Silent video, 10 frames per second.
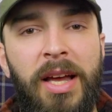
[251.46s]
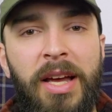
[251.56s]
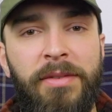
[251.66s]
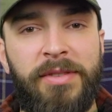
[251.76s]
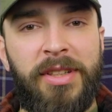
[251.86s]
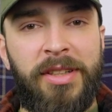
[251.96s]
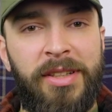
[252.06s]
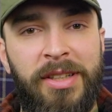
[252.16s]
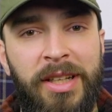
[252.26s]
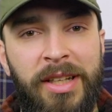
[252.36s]
If the
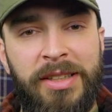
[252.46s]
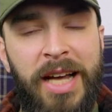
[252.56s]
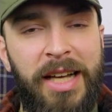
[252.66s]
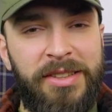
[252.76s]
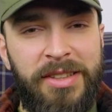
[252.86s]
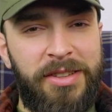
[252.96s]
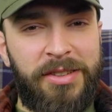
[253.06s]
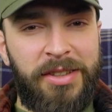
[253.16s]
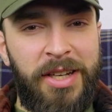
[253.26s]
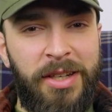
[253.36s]
Nazis
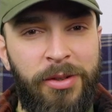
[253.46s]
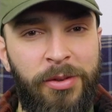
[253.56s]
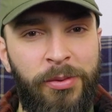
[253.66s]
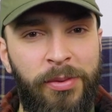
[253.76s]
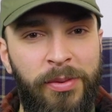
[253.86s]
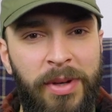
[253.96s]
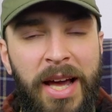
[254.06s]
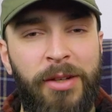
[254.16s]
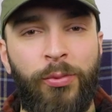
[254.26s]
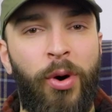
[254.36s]

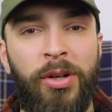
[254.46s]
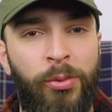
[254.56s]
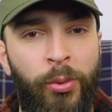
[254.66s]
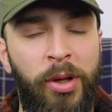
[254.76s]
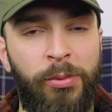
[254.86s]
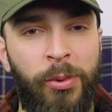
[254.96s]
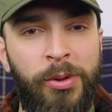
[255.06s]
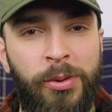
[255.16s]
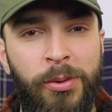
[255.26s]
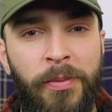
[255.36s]
had won World War
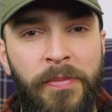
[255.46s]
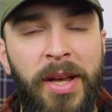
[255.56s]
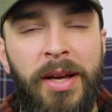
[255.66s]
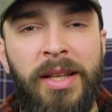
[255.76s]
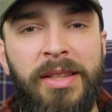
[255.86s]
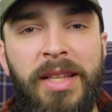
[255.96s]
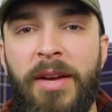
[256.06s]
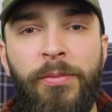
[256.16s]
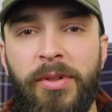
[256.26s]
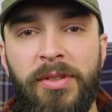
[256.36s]
II, they
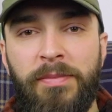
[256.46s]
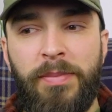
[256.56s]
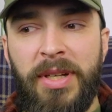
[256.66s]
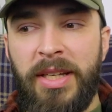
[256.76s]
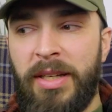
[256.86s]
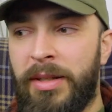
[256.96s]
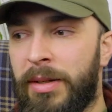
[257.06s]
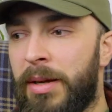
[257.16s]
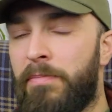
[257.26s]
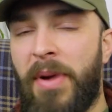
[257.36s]
wouldn't be
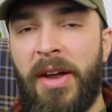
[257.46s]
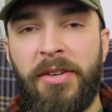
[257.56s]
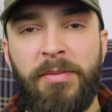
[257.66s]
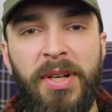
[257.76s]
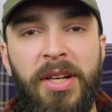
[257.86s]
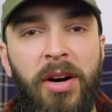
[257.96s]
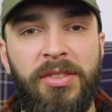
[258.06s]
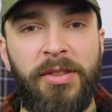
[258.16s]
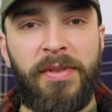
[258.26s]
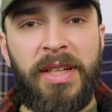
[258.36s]
better
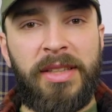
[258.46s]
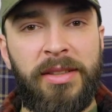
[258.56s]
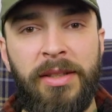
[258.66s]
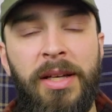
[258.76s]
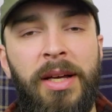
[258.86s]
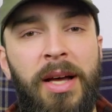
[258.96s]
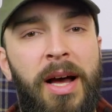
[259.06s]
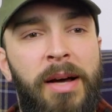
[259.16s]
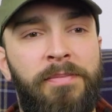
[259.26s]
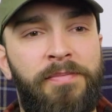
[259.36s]
because of it,
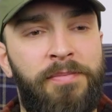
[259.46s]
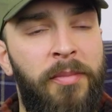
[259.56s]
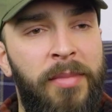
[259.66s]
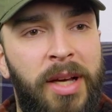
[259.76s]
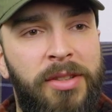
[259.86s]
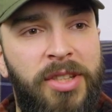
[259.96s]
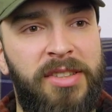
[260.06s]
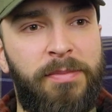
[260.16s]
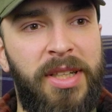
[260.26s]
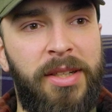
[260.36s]
um,
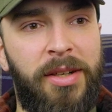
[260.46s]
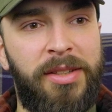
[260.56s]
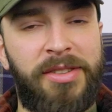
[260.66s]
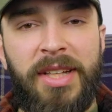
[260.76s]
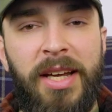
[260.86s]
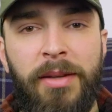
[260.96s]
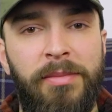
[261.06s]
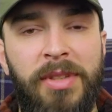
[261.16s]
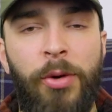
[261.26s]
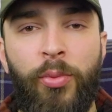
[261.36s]
just because they
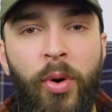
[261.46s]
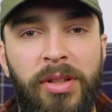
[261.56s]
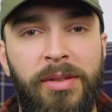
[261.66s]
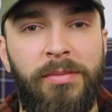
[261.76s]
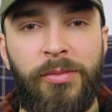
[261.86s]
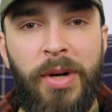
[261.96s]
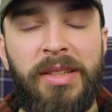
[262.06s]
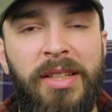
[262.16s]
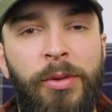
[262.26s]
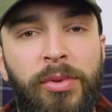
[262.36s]
won, right?
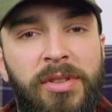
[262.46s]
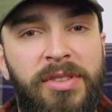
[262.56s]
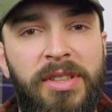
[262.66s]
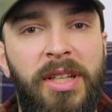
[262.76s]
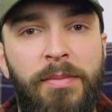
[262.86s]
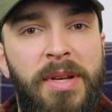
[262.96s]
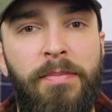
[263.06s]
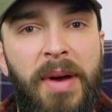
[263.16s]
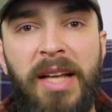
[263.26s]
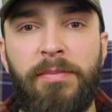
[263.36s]
They would still be
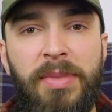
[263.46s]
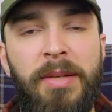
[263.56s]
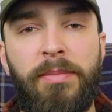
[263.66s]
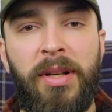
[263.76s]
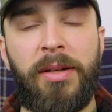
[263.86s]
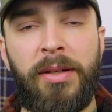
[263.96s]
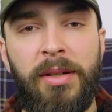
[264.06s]
bad people.